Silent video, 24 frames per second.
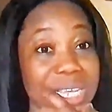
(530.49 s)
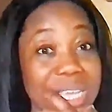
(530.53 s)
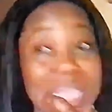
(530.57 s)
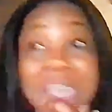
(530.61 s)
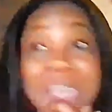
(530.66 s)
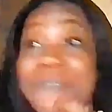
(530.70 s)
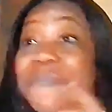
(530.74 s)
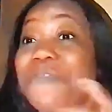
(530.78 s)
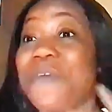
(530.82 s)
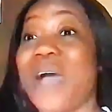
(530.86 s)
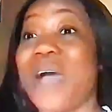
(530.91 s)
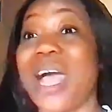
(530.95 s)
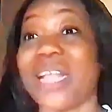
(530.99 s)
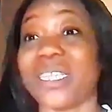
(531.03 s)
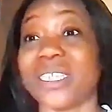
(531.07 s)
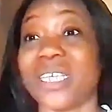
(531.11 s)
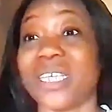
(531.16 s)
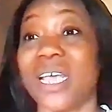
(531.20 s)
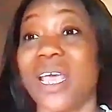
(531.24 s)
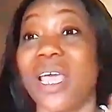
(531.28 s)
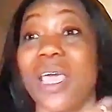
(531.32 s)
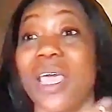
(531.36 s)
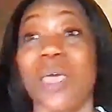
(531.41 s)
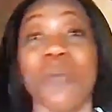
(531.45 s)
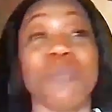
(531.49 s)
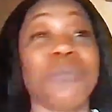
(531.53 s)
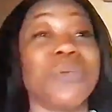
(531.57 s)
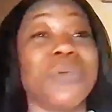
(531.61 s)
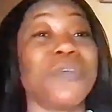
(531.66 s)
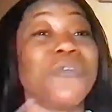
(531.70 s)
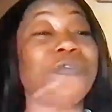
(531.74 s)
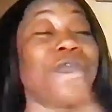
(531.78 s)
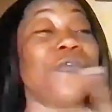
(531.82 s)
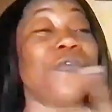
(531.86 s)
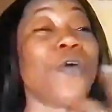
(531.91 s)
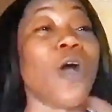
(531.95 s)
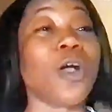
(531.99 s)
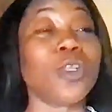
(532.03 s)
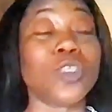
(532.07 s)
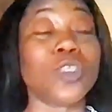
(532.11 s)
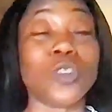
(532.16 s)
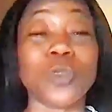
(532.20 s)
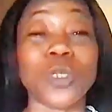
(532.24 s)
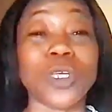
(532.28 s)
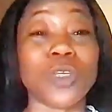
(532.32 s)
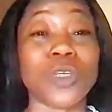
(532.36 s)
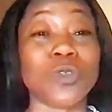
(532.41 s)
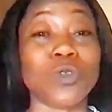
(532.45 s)
In fact, before
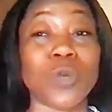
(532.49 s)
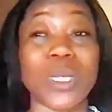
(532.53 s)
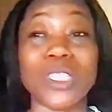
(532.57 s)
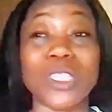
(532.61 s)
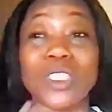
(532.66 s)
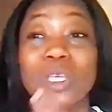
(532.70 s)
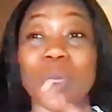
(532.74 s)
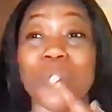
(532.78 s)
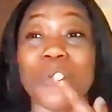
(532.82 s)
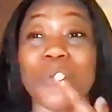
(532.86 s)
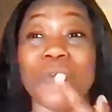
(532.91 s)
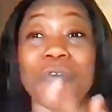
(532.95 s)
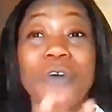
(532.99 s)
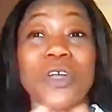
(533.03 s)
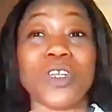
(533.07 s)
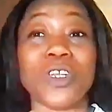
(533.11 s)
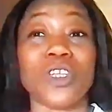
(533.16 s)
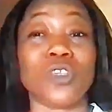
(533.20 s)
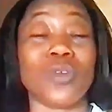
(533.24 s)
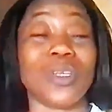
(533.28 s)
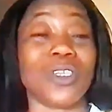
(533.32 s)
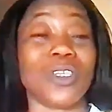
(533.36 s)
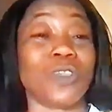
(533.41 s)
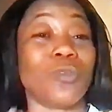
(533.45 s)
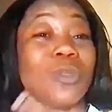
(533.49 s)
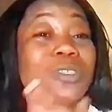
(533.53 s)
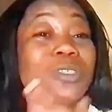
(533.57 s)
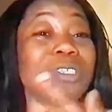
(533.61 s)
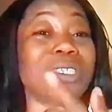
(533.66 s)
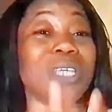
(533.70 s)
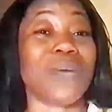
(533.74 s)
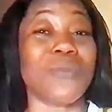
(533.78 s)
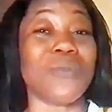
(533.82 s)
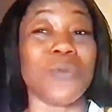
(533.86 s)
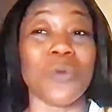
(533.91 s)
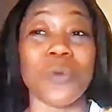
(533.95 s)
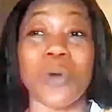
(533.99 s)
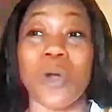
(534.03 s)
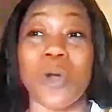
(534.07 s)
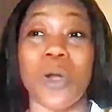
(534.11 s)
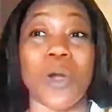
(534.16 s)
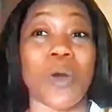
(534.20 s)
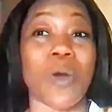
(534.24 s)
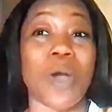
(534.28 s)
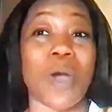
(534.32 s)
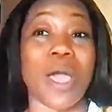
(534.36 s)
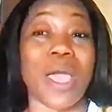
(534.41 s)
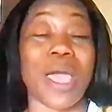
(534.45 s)
the 2027
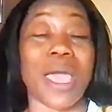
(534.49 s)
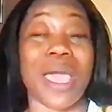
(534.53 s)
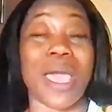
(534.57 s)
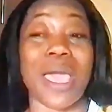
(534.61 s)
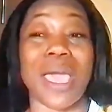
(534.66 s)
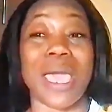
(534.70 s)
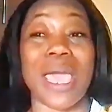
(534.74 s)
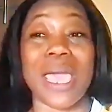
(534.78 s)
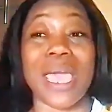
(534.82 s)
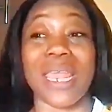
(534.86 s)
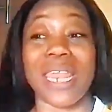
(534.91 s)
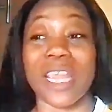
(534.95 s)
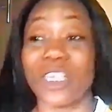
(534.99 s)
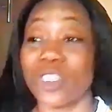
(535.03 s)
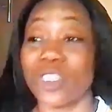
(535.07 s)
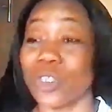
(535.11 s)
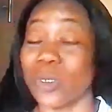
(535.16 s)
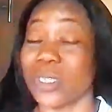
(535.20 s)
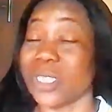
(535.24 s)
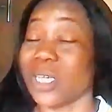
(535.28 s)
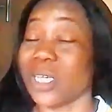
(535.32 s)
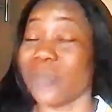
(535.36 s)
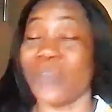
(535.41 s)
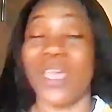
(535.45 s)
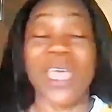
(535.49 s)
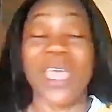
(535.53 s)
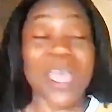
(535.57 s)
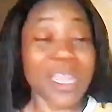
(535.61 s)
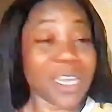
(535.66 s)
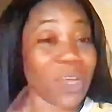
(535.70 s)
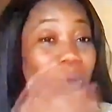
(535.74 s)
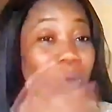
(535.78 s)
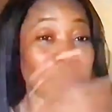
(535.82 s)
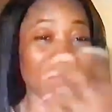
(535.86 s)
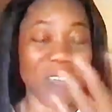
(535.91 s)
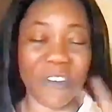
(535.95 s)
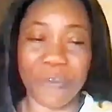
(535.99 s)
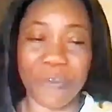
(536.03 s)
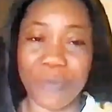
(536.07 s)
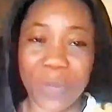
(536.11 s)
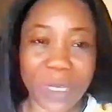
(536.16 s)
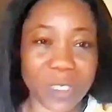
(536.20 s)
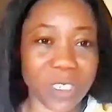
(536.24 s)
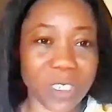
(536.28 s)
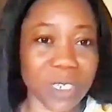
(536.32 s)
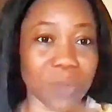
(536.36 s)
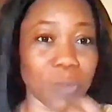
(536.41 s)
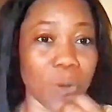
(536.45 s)
election, they would have
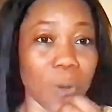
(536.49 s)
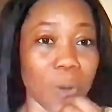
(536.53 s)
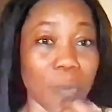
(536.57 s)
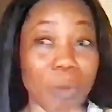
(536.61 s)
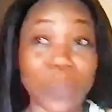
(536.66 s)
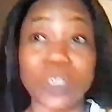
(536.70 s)
picked him up.